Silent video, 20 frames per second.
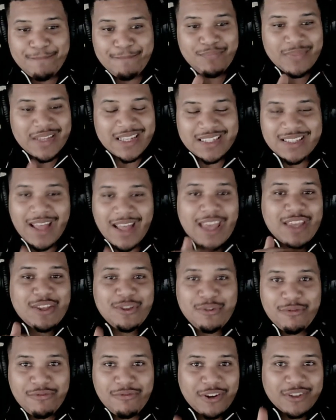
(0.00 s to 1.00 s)
it's like
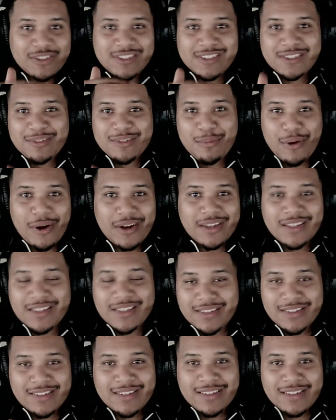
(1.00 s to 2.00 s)
you versus the
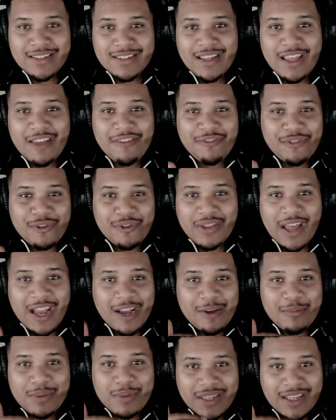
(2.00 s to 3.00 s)
market if you're
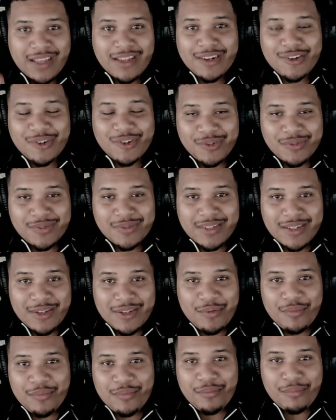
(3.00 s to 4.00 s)
like a beginner.
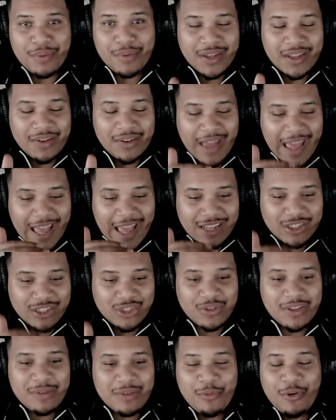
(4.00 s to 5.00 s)
But as
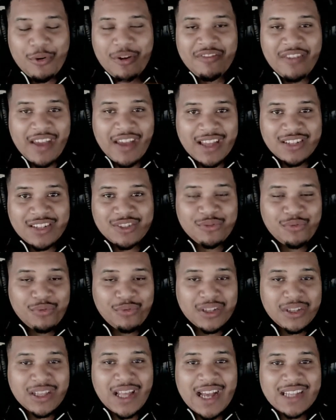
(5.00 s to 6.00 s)
you get more advanced, you
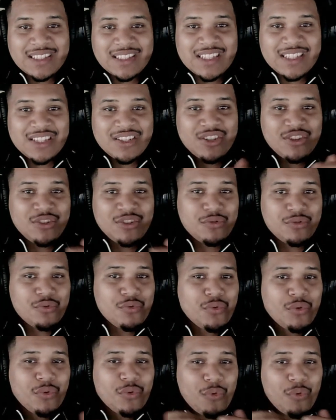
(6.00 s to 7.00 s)
realize it's you
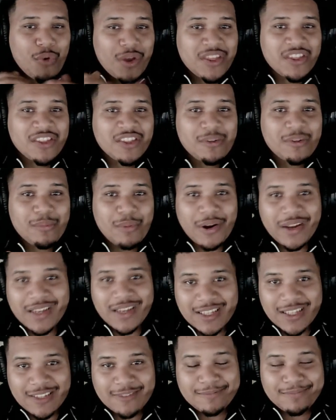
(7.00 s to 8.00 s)
with the
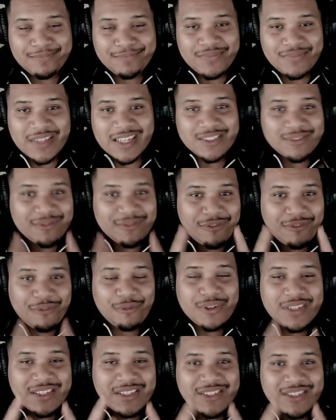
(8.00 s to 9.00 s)
market. That's some
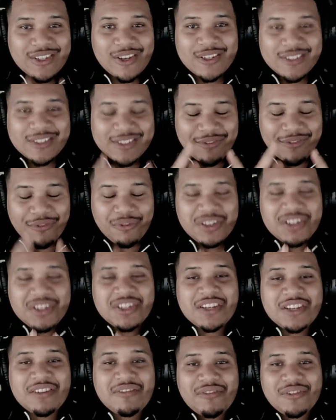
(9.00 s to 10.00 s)
free sauce, free
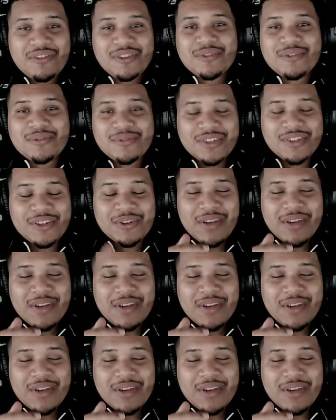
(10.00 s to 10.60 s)
gin for you. So